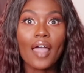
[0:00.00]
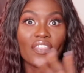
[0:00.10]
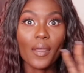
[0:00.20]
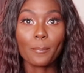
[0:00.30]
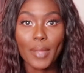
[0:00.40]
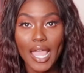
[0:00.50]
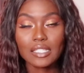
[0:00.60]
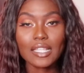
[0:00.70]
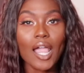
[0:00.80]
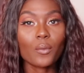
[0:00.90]
the best,
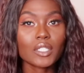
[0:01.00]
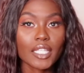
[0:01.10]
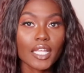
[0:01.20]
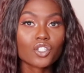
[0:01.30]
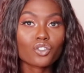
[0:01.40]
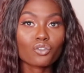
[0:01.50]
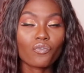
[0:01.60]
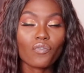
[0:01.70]
I would say to